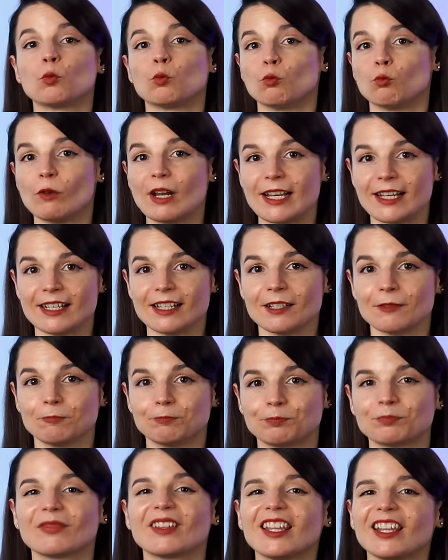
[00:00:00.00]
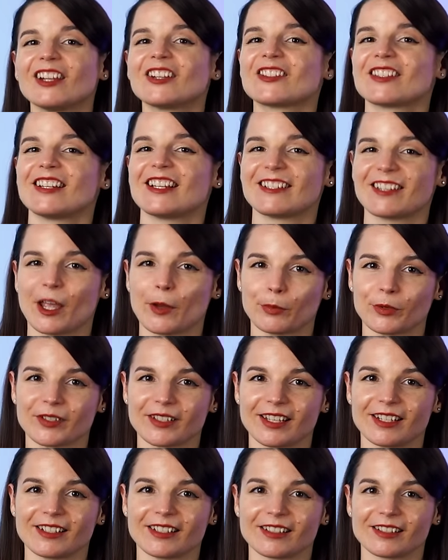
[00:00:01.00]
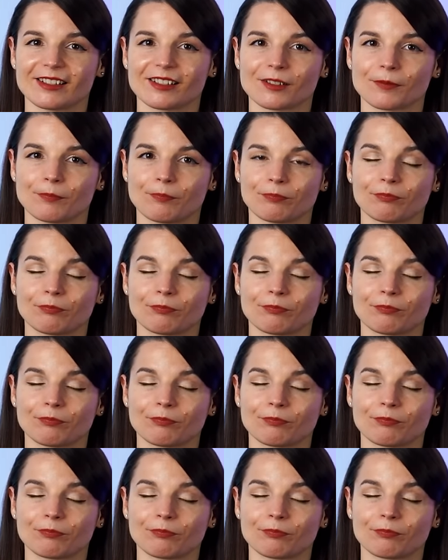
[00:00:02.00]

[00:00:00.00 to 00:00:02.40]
written. Here's an example sentence.